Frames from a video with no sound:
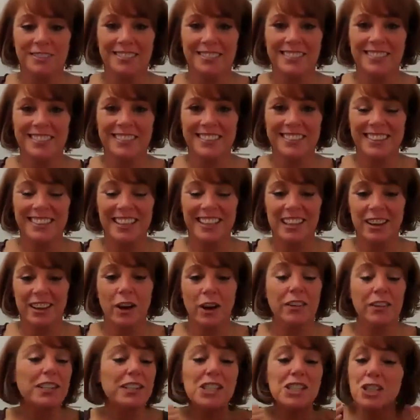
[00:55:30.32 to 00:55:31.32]

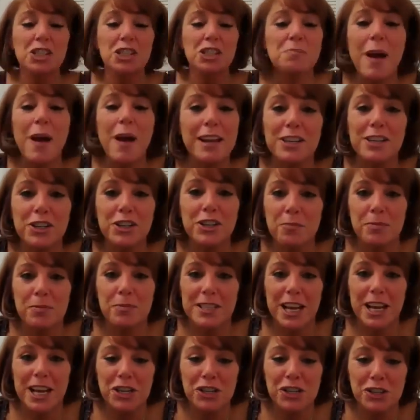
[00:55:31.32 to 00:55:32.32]
This is just my
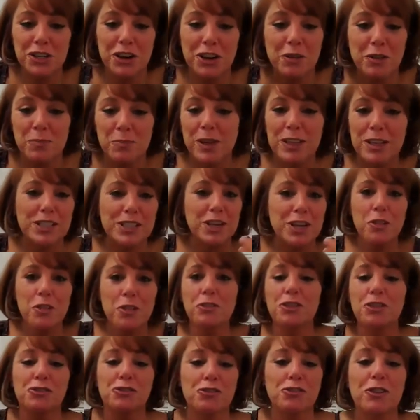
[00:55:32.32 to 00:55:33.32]
interpretation of it, because another
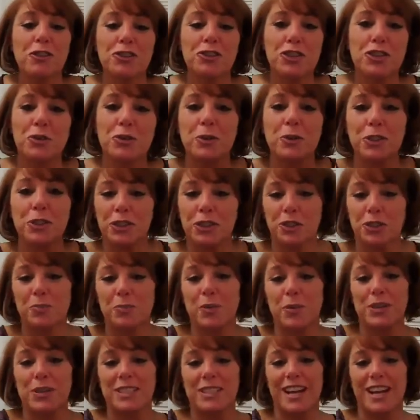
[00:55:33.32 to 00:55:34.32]
astrologer will
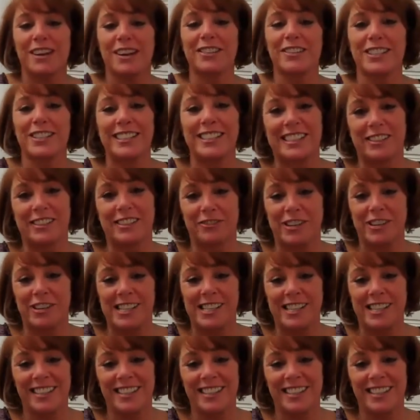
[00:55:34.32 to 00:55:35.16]
interpret entirely different.